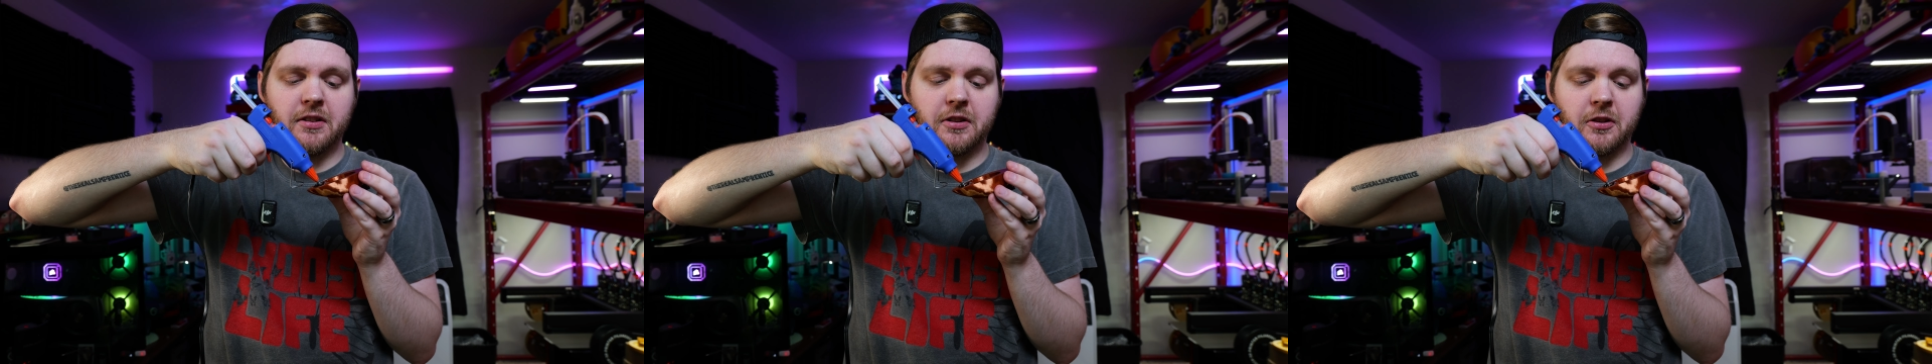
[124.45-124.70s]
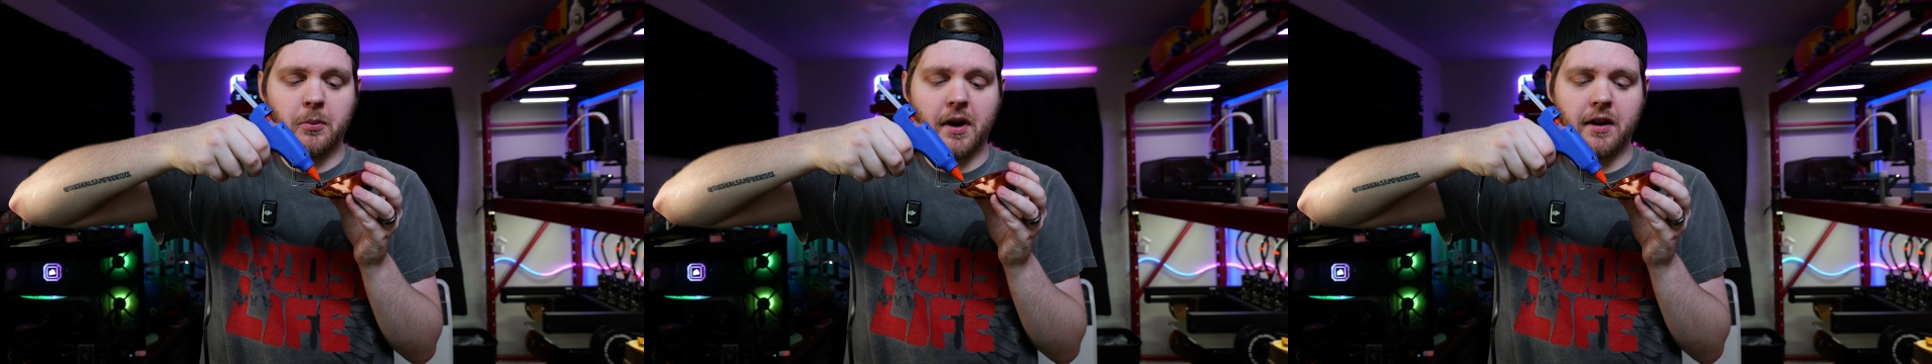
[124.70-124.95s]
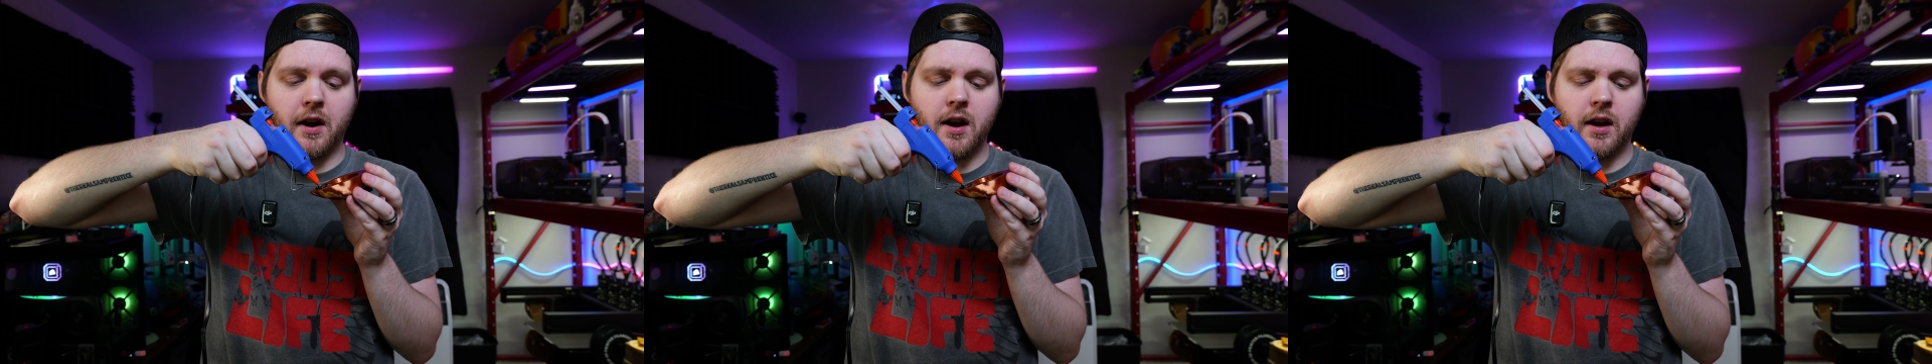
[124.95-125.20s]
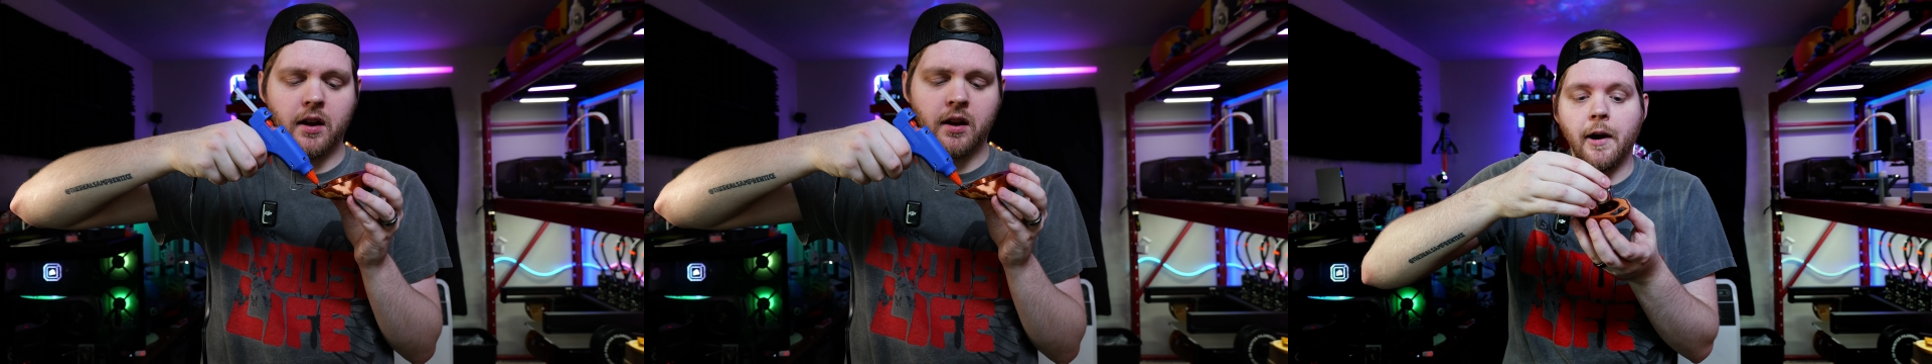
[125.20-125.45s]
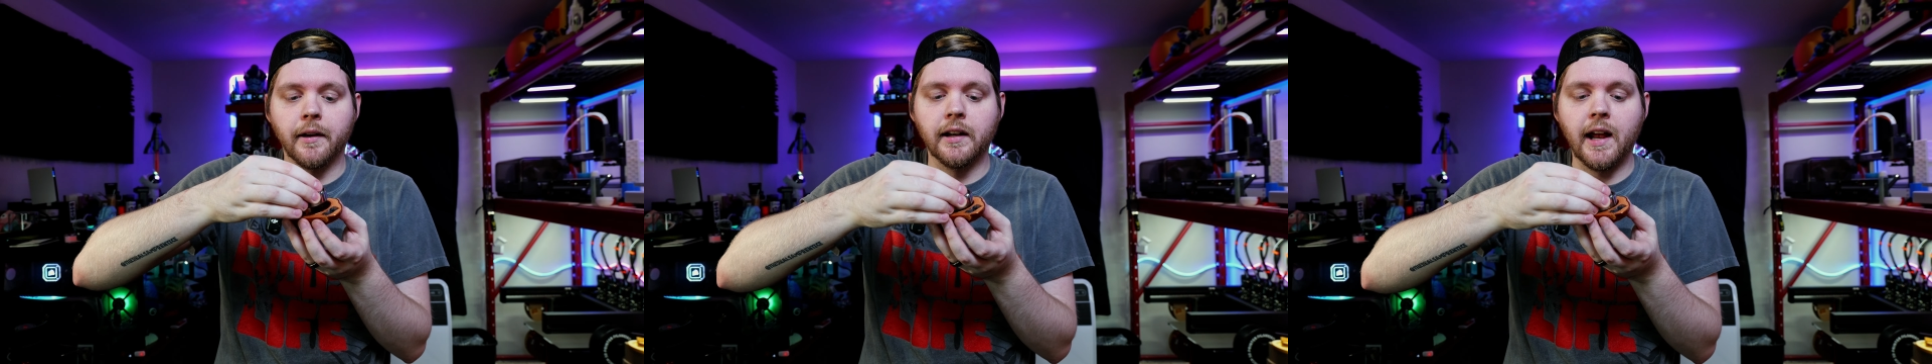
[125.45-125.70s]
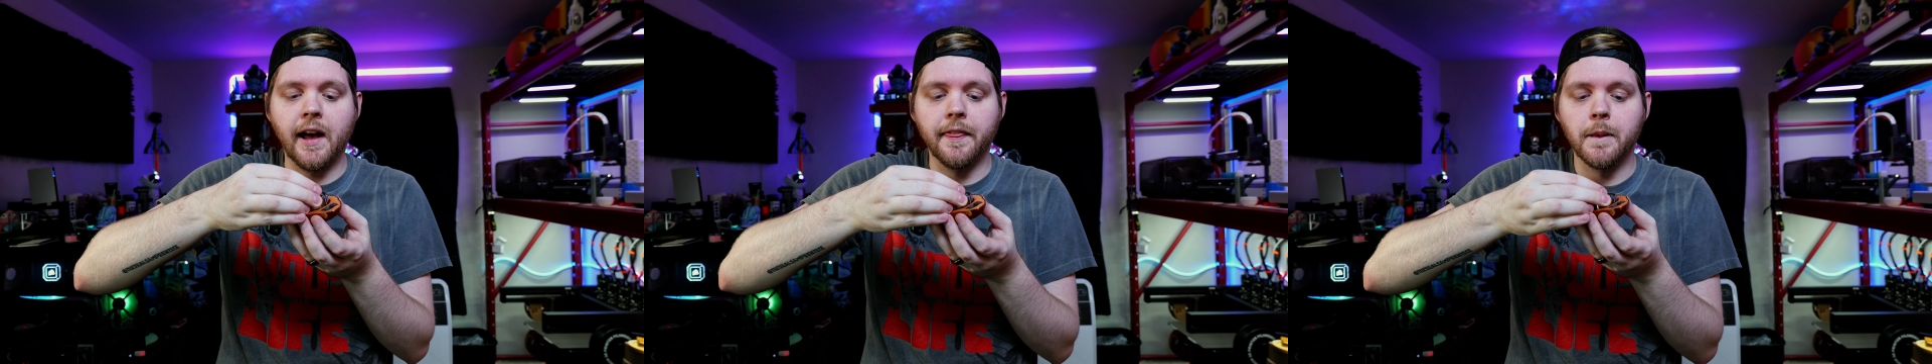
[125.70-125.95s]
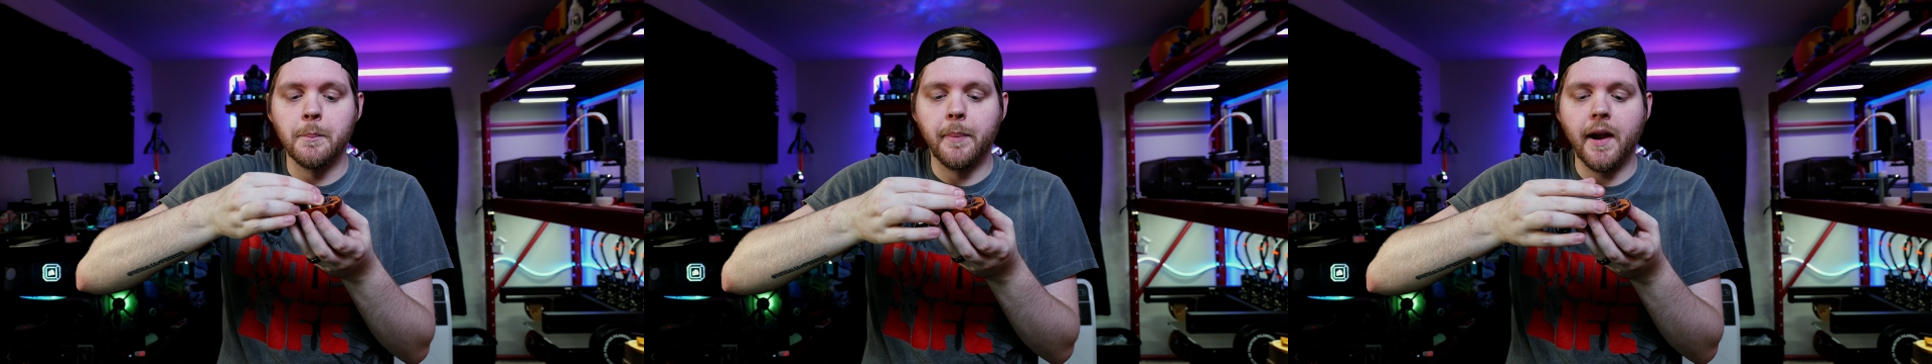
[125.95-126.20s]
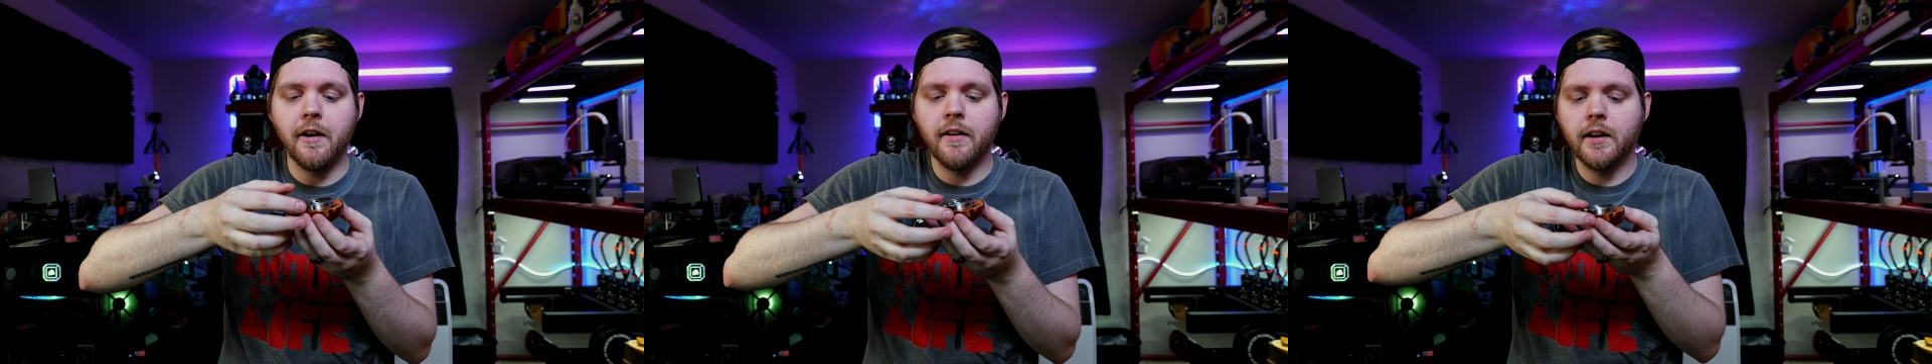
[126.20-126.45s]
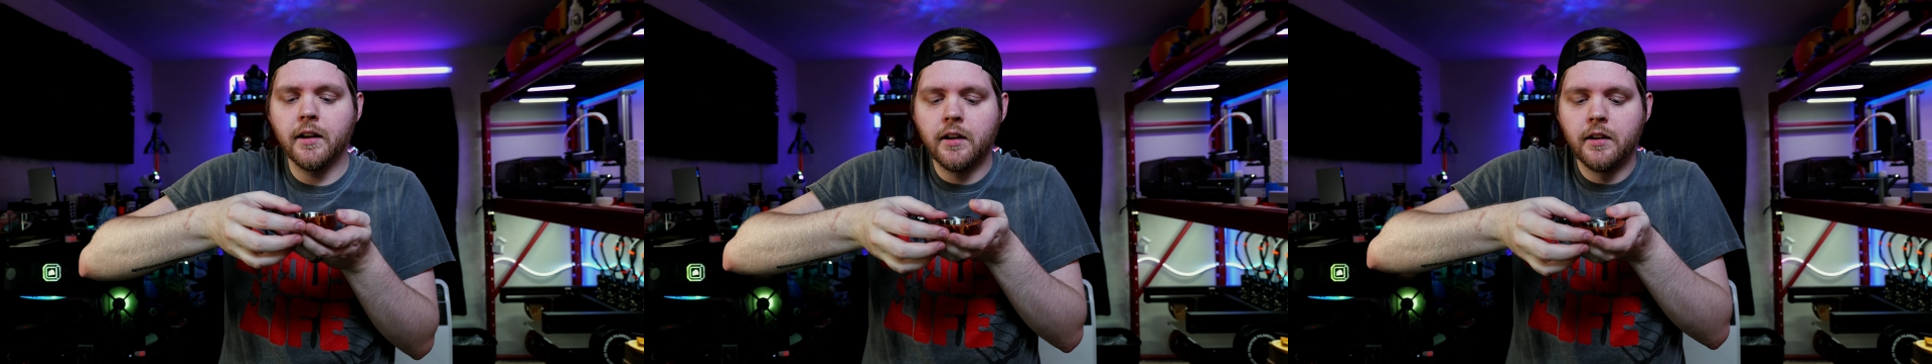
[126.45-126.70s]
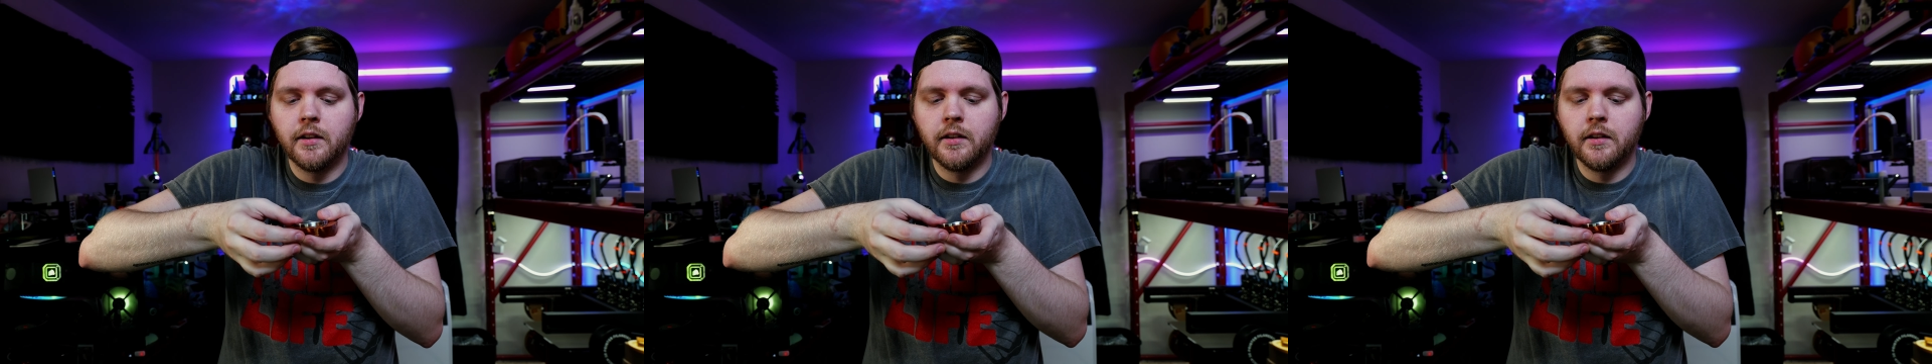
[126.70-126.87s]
because why not? Now I can add the bearing.